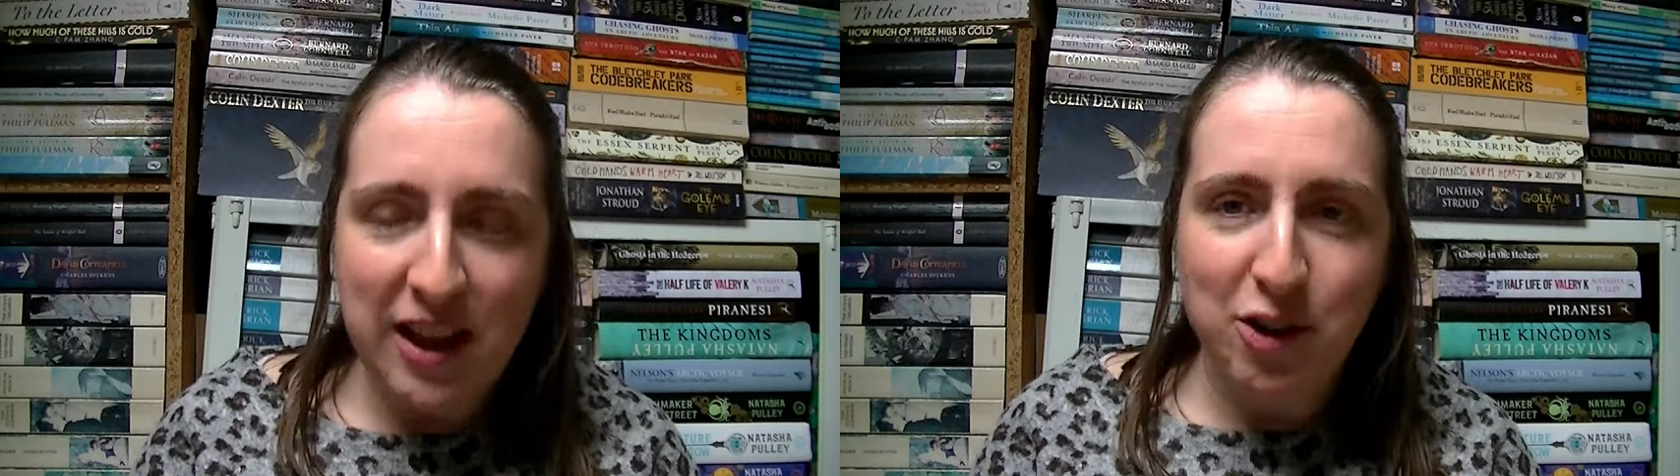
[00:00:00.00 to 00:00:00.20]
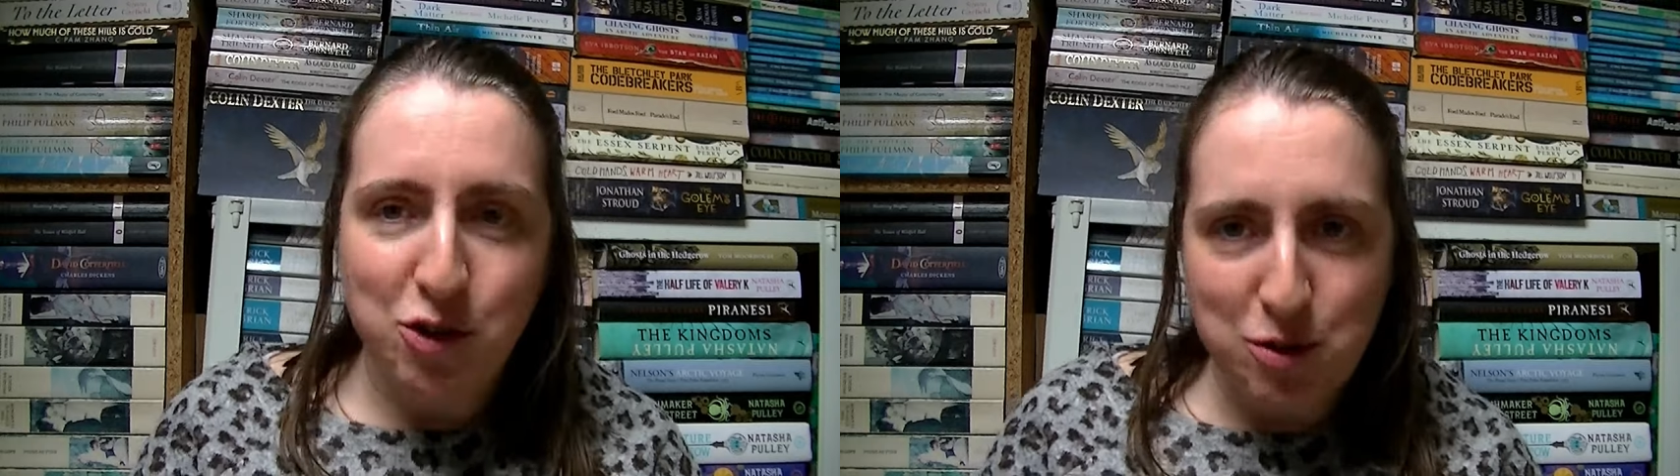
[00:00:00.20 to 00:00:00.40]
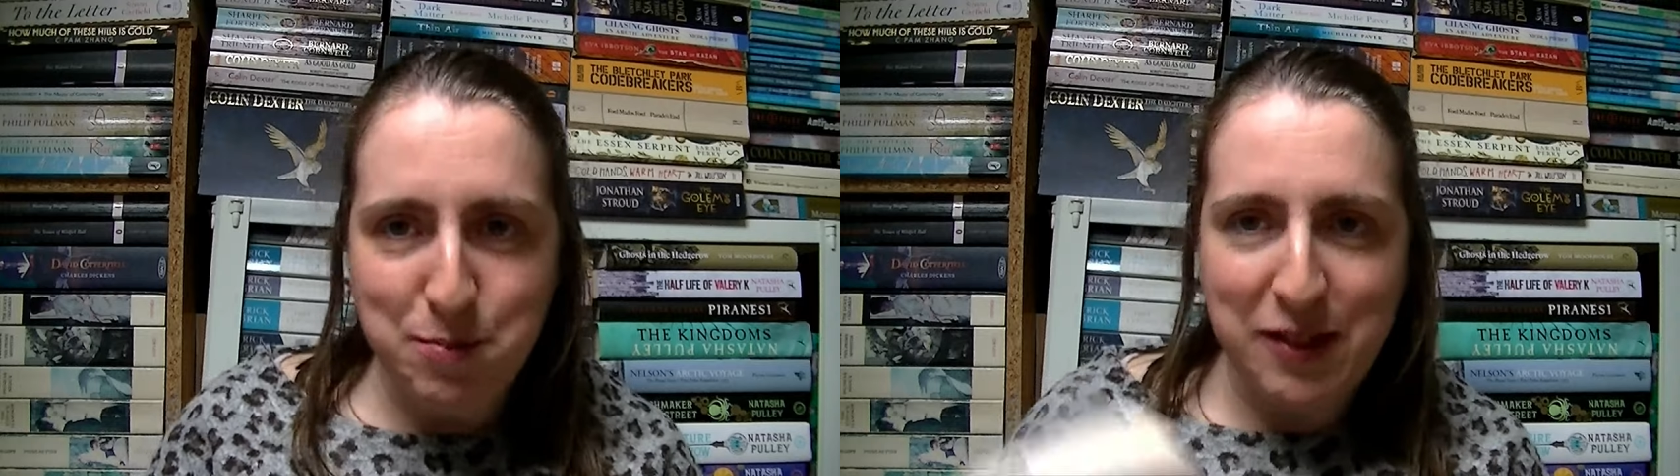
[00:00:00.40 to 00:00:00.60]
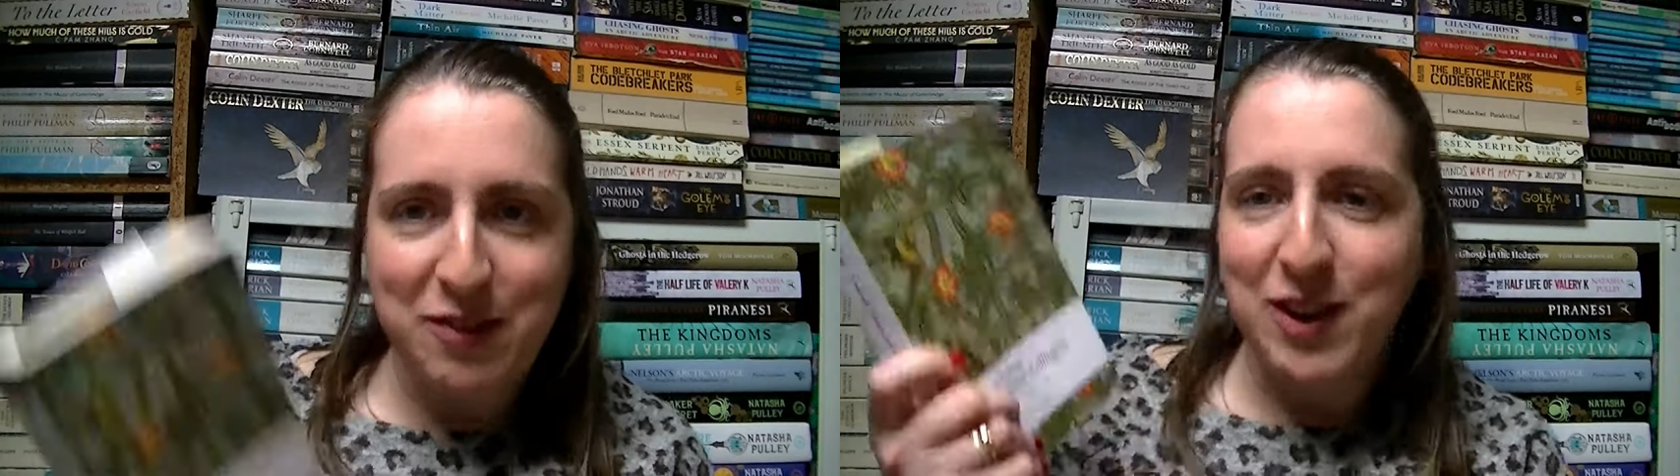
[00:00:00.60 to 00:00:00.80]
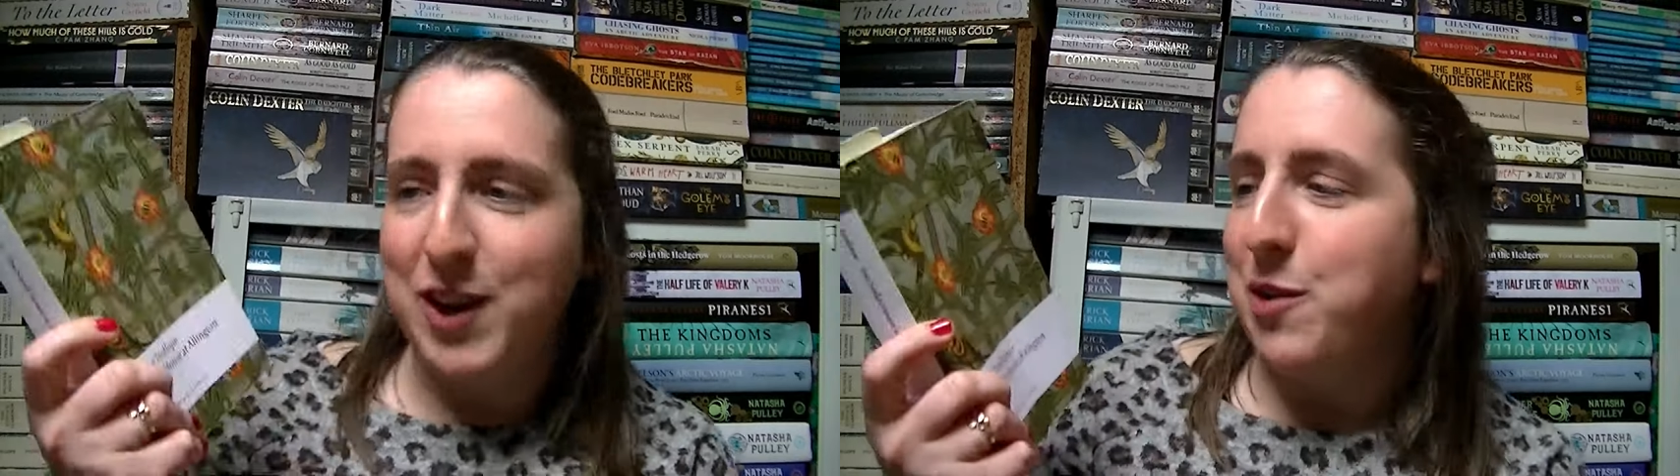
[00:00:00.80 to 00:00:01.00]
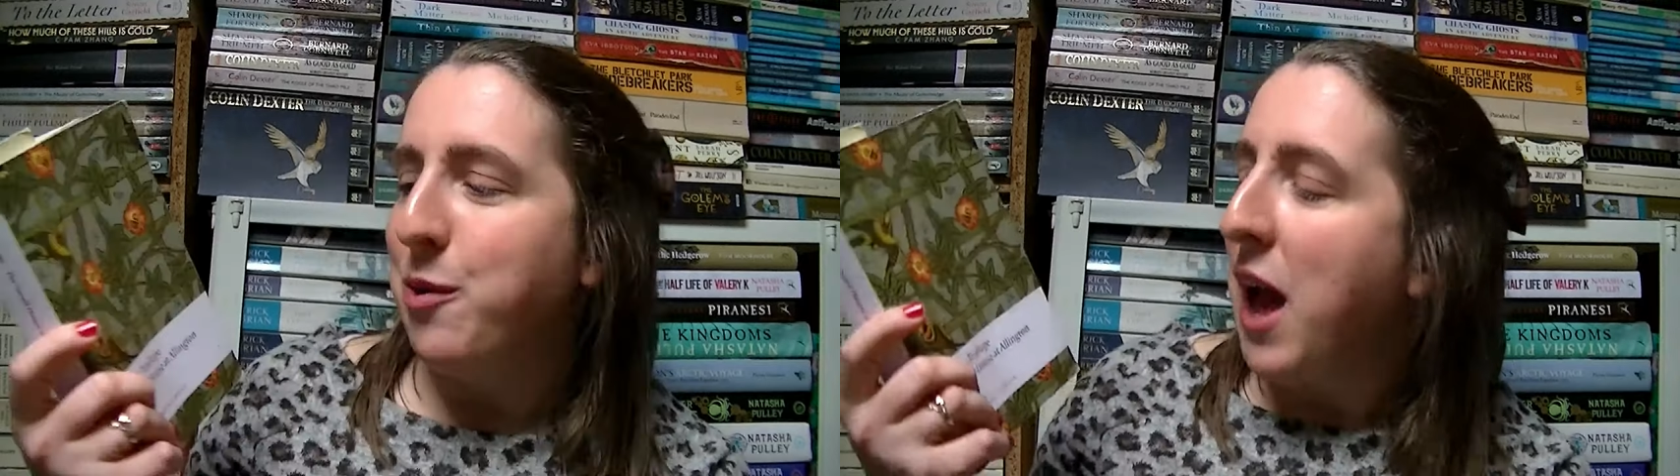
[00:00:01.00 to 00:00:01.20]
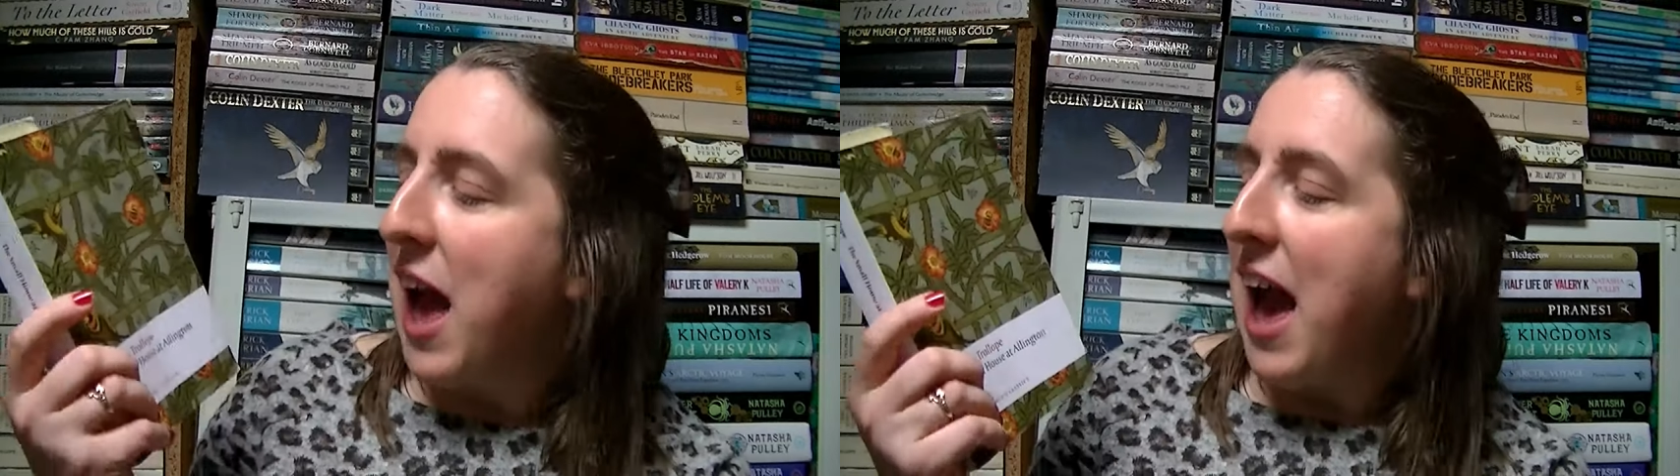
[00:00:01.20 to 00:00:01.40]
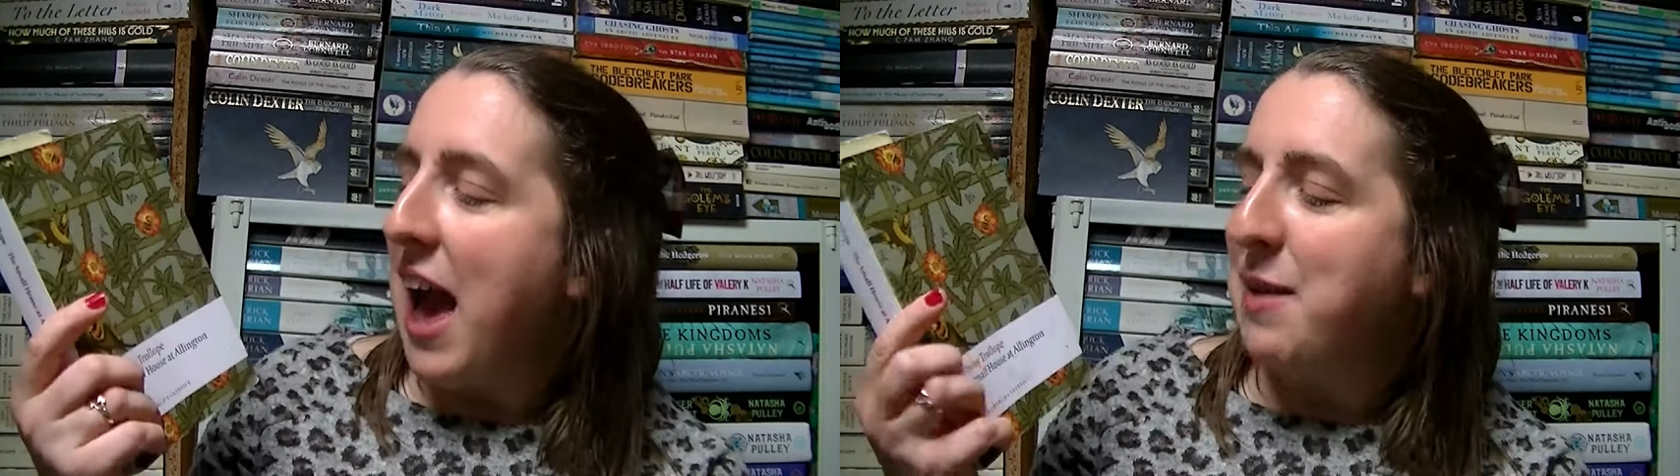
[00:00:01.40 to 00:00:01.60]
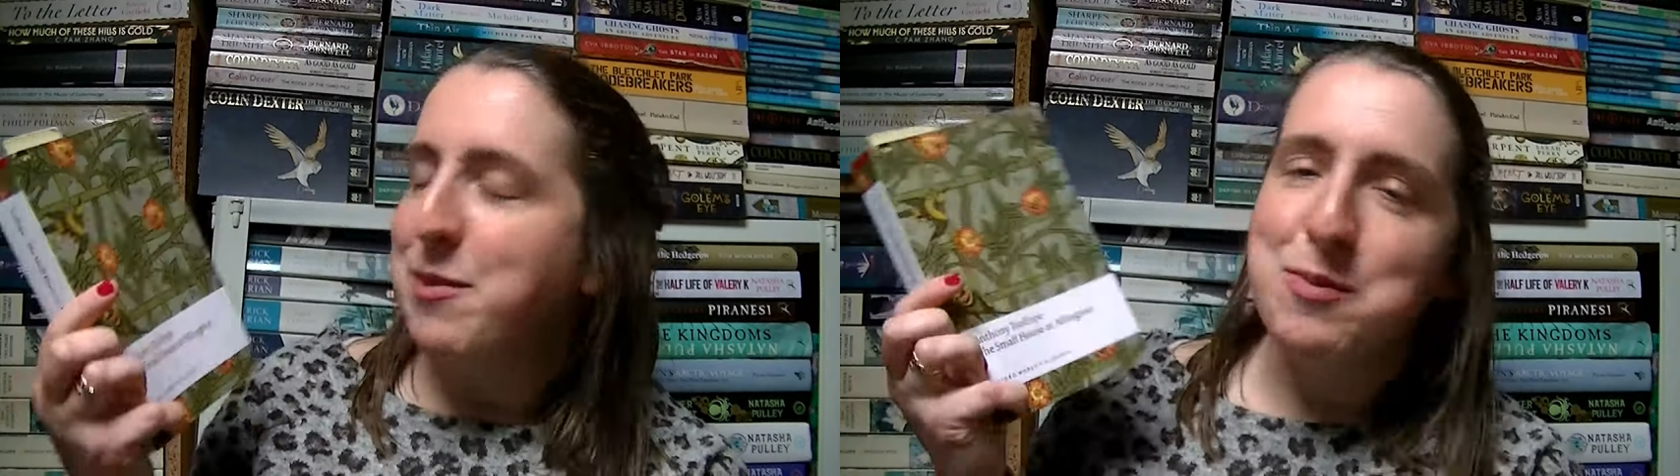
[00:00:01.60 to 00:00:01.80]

a good bit through The